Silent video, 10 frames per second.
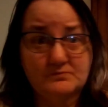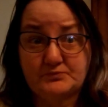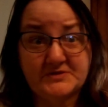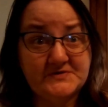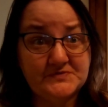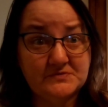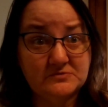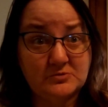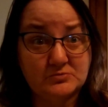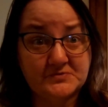Please
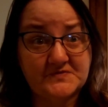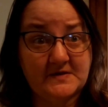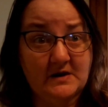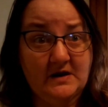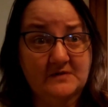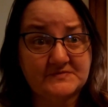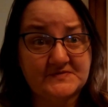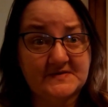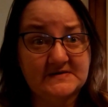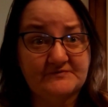don't say I have to
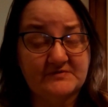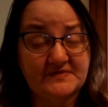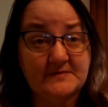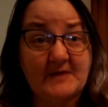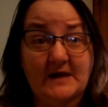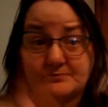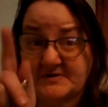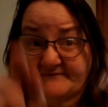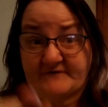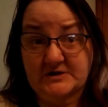send everything back, but
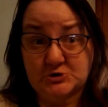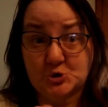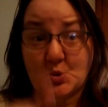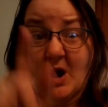if I do,